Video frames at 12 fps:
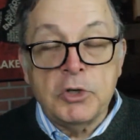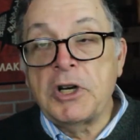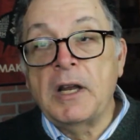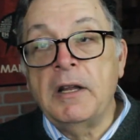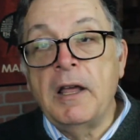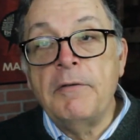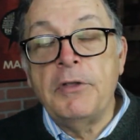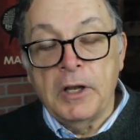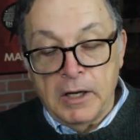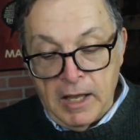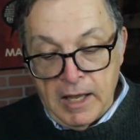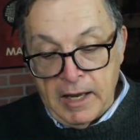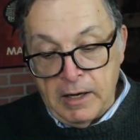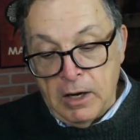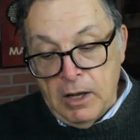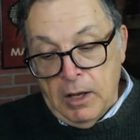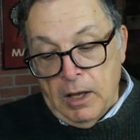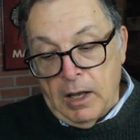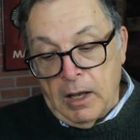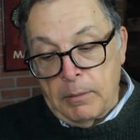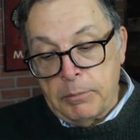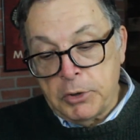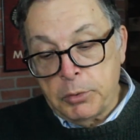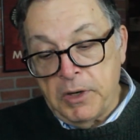which I love the line
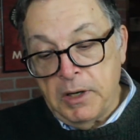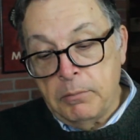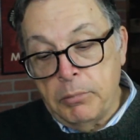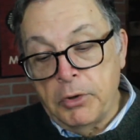between